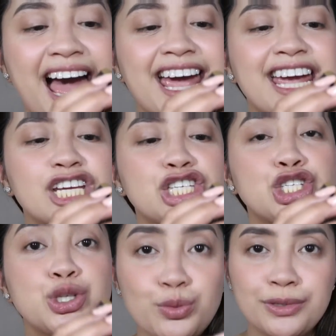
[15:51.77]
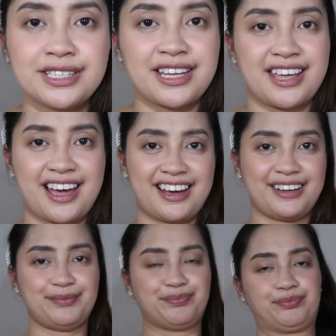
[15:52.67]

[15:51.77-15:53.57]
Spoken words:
I choose. Yan.